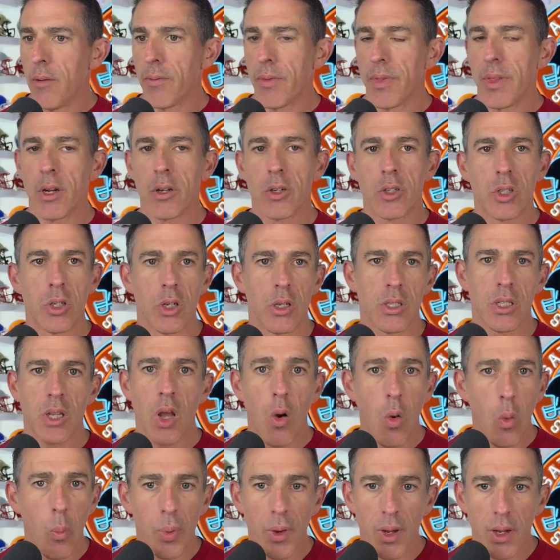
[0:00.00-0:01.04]
they're just
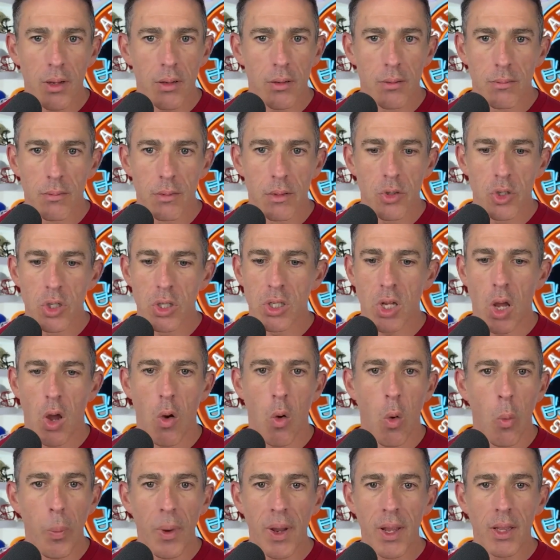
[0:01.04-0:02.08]
hoping
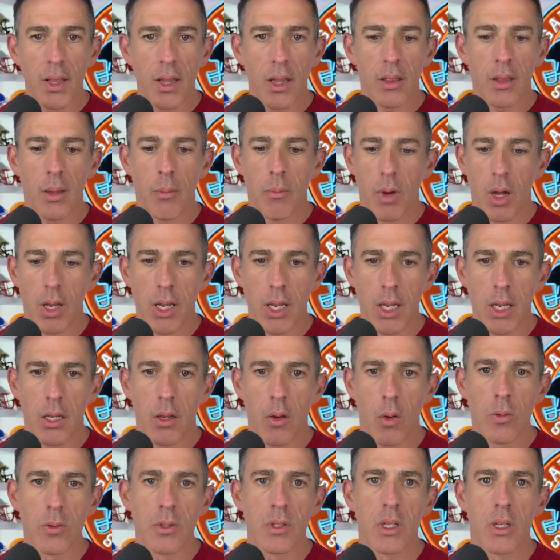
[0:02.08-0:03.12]
that the money
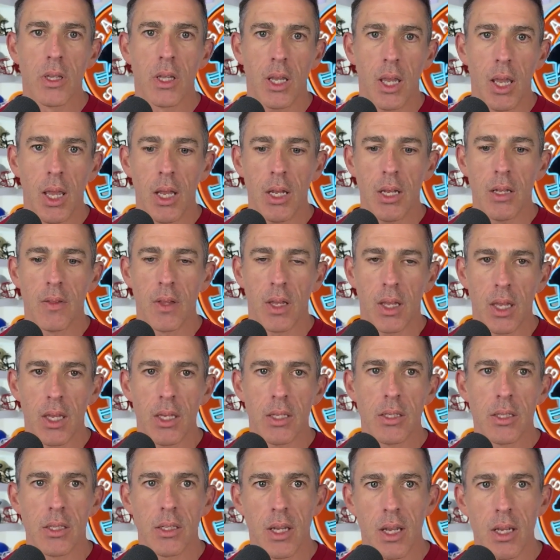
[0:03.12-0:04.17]
goes to the kid and the
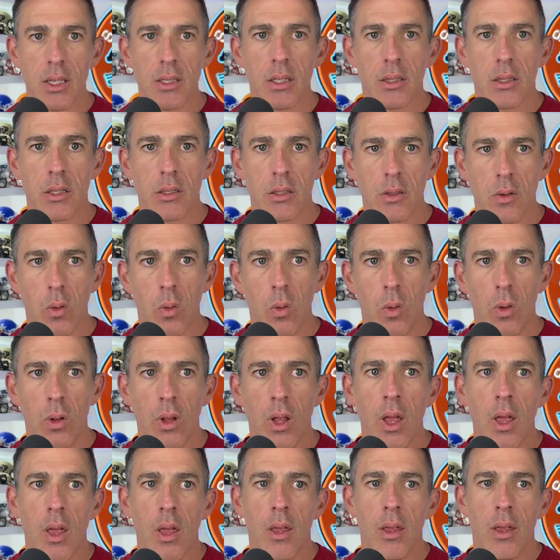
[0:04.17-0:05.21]
kid stays at the
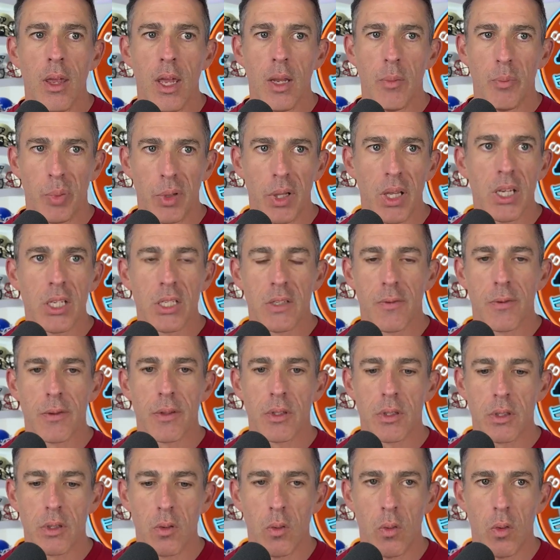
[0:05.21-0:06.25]
school and plays for the
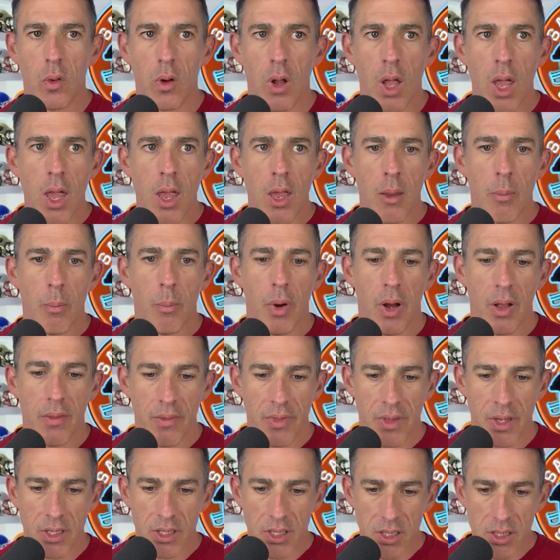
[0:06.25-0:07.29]
school. But
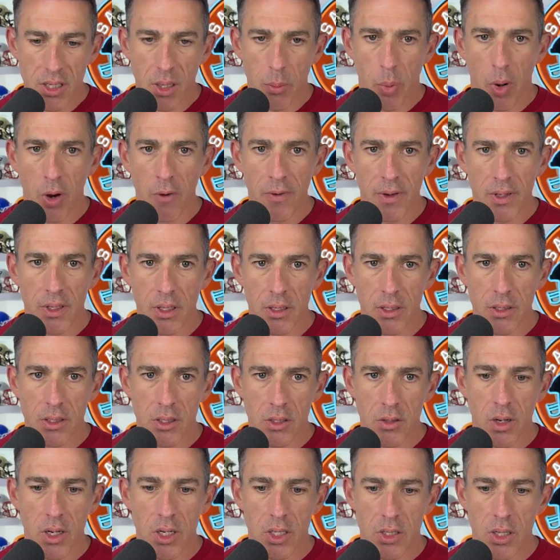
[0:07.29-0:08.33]
this is a perfect
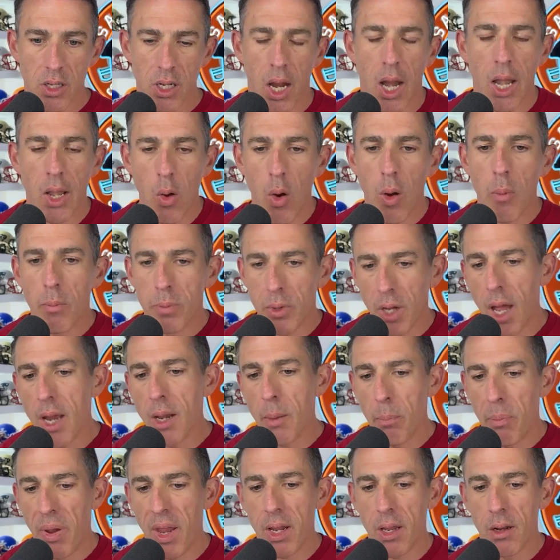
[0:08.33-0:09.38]
illustration. I know I'm kind
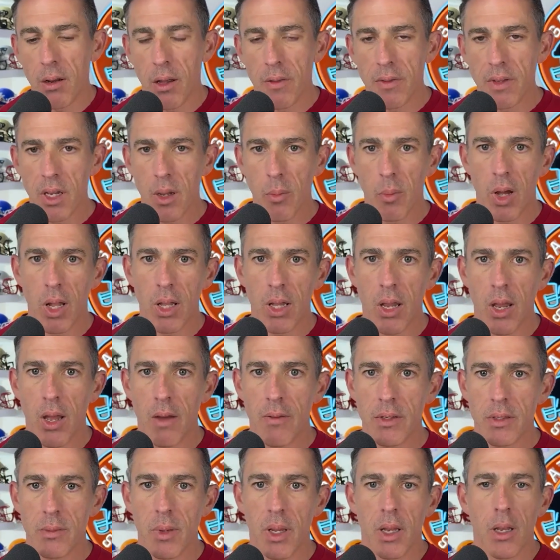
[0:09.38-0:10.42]
of picking on the
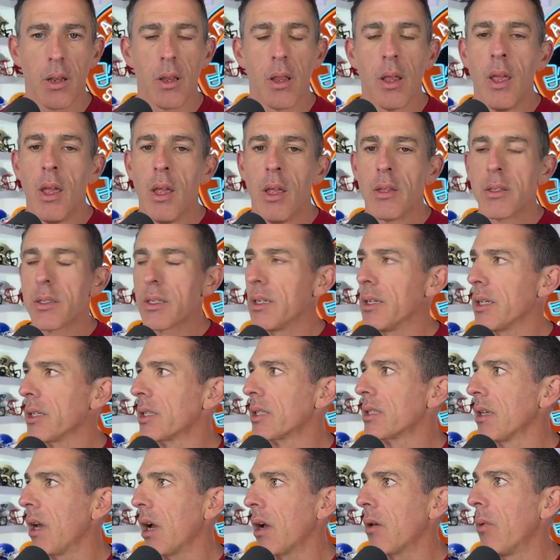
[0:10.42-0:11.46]
Iamaleavas. It's going to
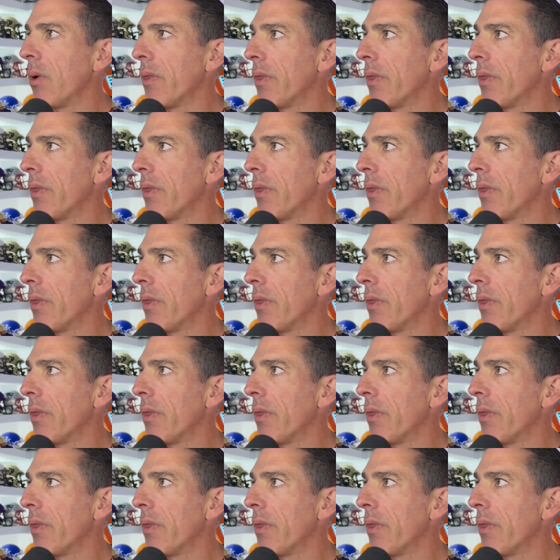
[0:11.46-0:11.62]
suck